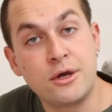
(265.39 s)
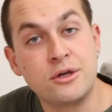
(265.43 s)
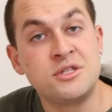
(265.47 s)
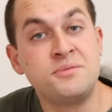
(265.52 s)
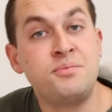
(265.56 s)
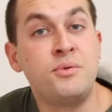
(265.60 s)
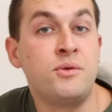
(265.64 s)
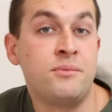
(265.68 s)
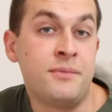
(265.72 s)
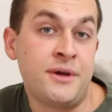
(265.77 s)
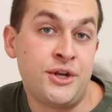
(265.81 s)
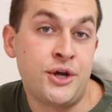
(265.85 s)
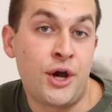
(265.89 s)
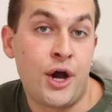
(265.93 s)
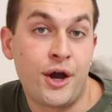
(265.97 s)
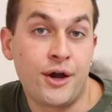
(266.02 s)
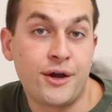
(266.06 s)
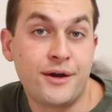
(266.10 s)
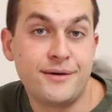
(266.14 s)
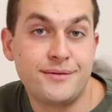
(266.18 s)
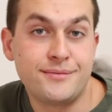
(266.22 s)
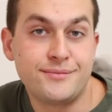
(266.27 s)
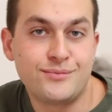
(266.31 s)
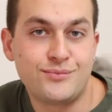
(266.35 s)
spoon my
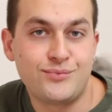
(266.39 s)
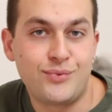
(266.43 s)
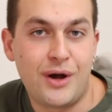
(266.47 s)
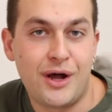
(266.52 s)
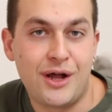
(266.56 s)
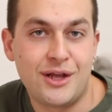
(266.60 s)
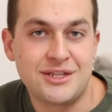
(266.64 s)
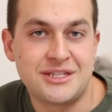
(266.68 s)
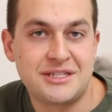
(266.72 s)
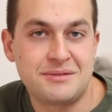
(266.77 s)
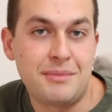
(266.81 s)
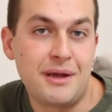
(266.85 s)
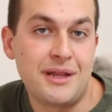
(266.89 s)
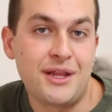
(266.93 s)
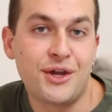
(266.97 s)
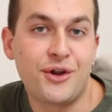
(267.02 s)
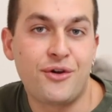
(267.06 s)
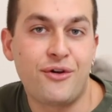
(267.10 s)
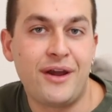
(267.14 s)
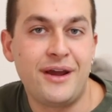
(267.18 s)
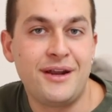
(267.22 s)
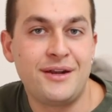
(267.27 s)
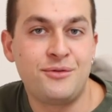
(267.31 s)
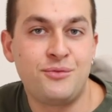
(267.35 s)
dog while
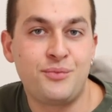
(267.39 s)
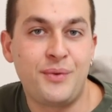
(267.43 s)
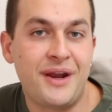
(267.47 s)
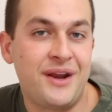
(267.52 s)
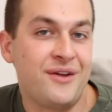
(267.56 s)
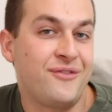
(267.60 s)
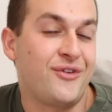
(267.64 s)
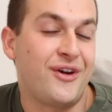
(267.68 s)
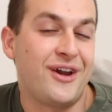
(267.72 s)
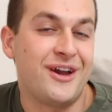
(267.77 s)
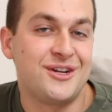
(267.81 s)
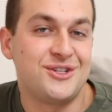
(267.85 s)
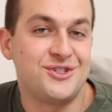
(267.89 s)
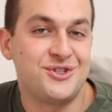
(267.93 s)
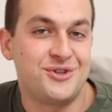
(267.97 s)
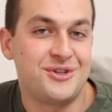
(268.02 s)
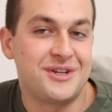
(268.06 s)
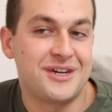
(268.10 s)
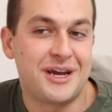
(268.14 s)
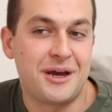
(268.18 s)
smelling great and waiting for Andrew to